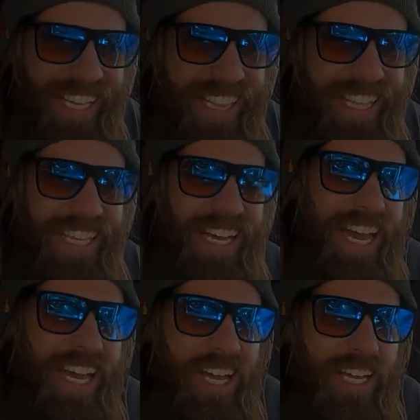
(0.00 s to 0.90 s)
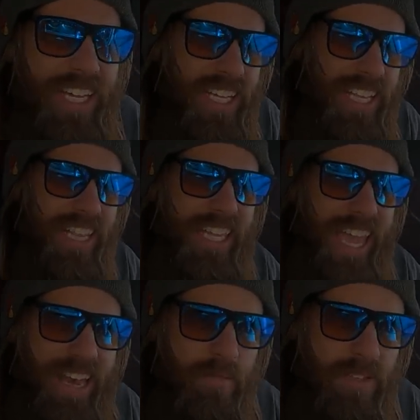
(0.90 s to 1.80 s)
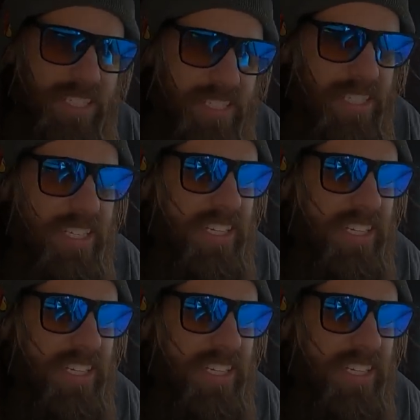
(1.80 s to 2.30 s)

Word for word: in the uh, the cannabis,